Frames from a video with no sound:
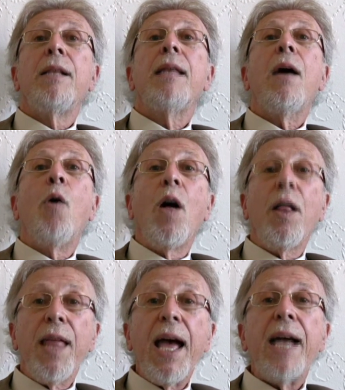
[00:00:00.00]
That all
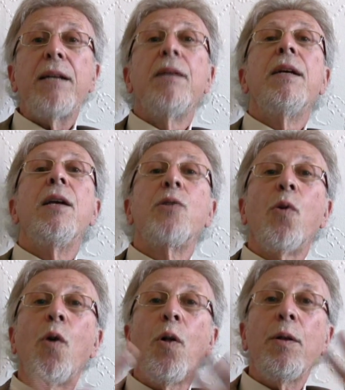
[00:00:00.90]
that is
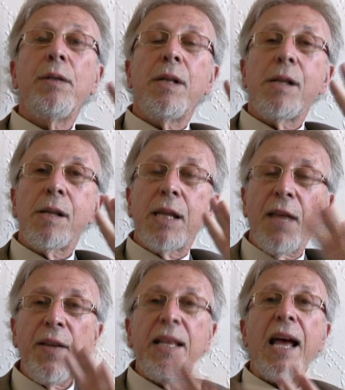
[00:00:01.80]
all
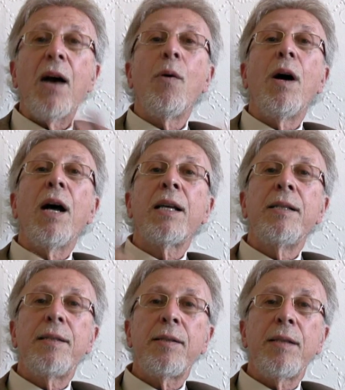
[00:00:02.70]
giving now a
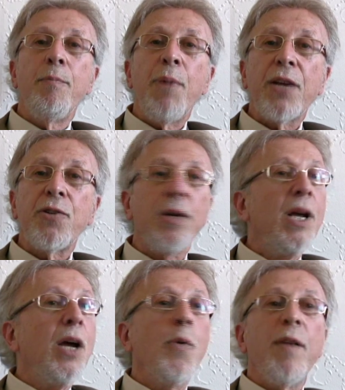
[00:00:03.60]
consistent picture.
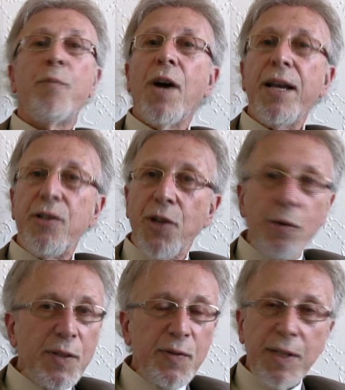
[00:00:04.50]
We have Brian
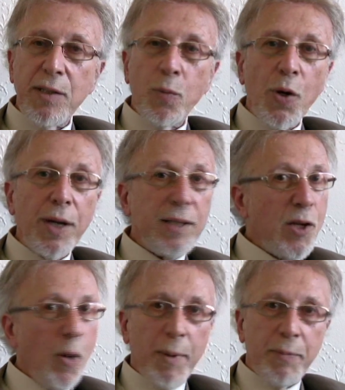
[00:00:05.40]
Josephson's work, he's a
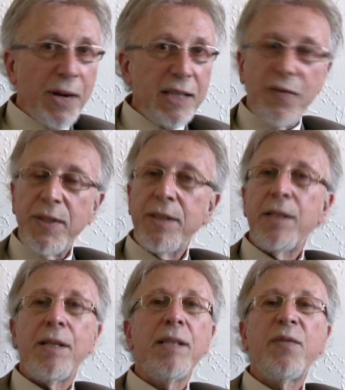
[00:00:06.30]
Nobel Prize
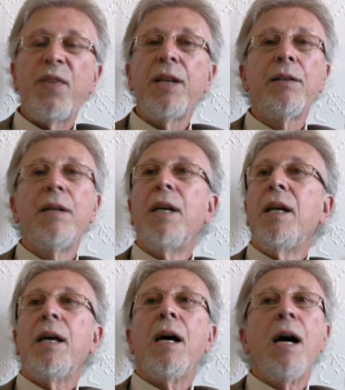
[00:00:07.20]
physicist in this field,
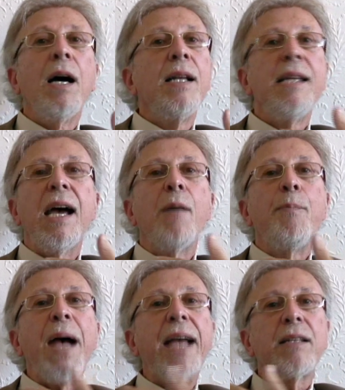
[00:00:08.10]
now
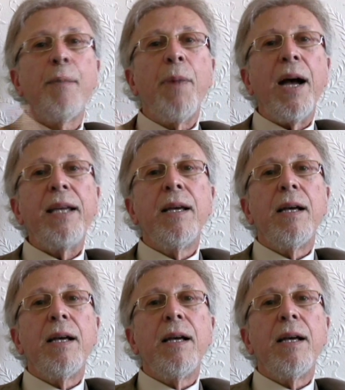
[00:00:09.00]
backed up by